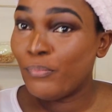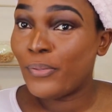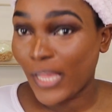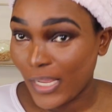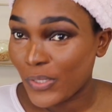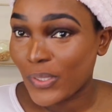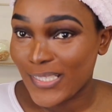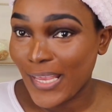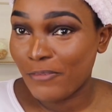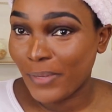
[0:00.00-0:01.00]
blend on the
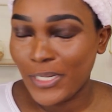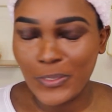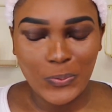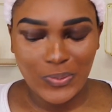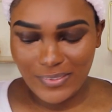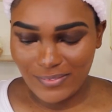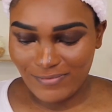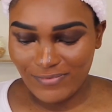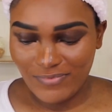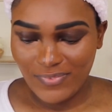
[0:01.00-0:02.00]
side of my nose,
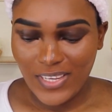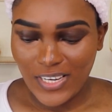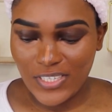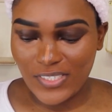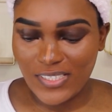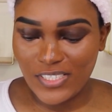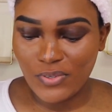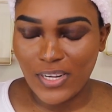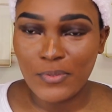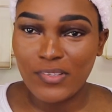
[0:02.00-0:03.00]
because
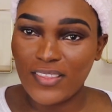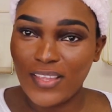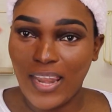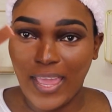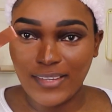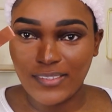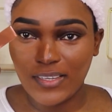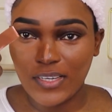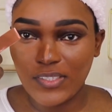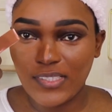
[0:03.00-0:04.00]
this one I'm using the
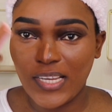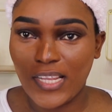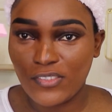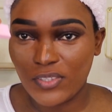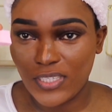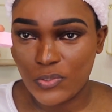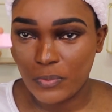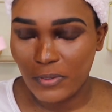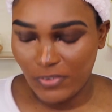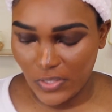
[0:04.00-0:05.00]
lighter concealer, so this
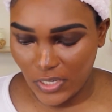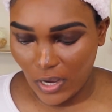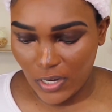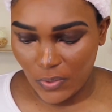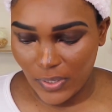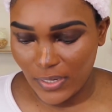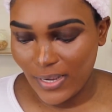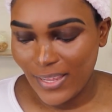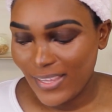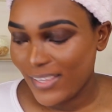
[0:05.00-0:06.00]
will be for the darker one.
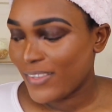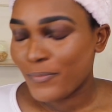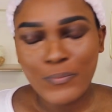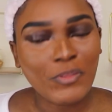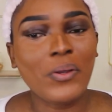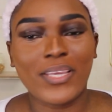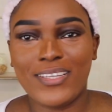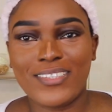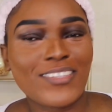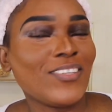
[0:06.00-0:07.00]

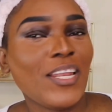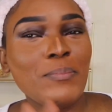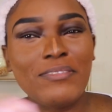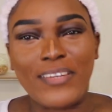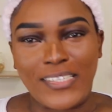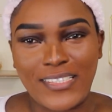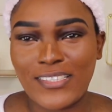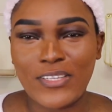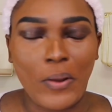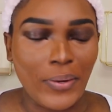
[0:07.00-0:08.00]
Okay, so let me finish the
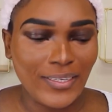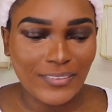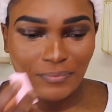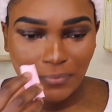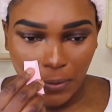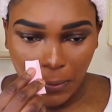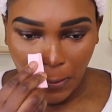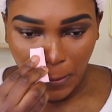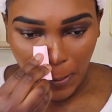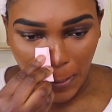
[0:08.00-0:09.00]
story.
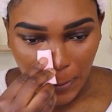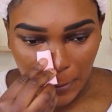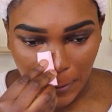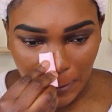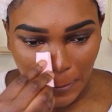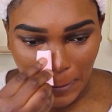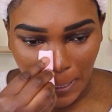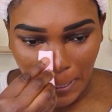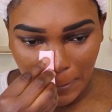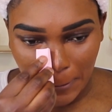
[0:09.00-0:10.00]
So
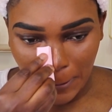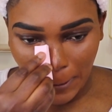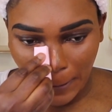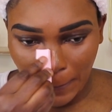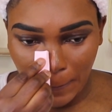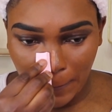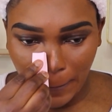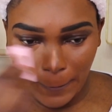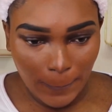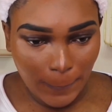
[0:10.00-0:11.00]
I was like,
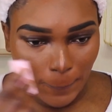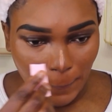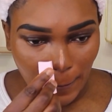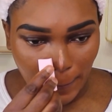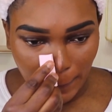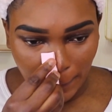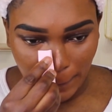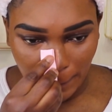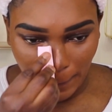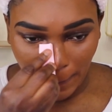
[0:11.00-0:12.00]
okay, grand.
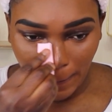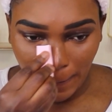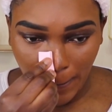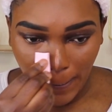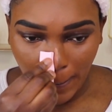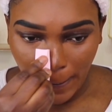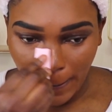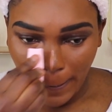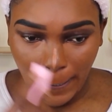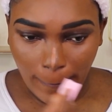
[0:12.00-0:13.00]

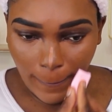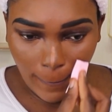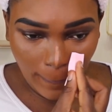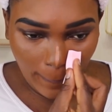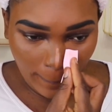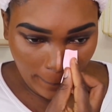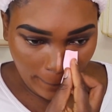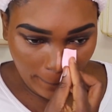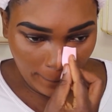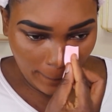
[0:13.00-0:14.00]
And then
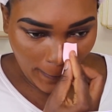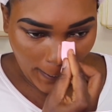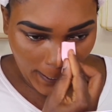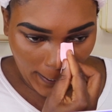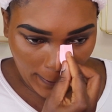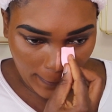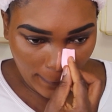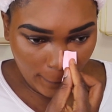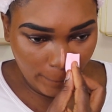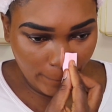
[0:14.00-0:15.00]

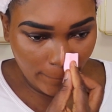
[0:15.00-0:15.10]
I